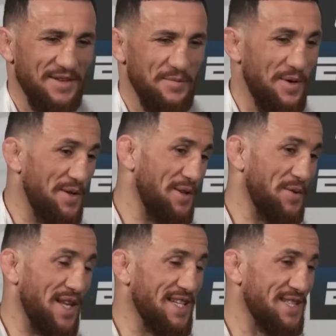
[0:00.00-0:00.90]
But
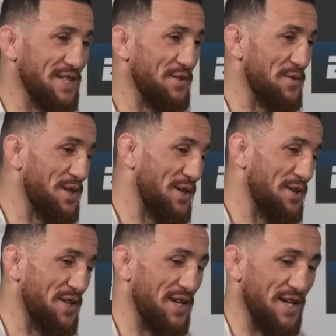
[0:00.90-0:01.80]
when I see the
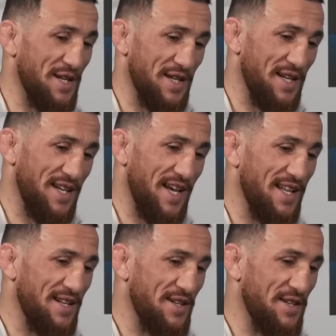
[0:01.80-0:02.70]
video,
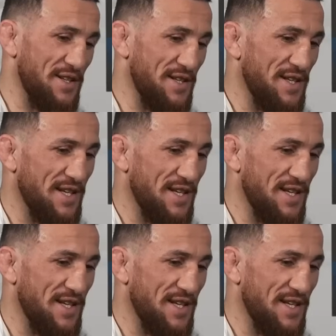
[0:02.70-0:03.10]
Henry.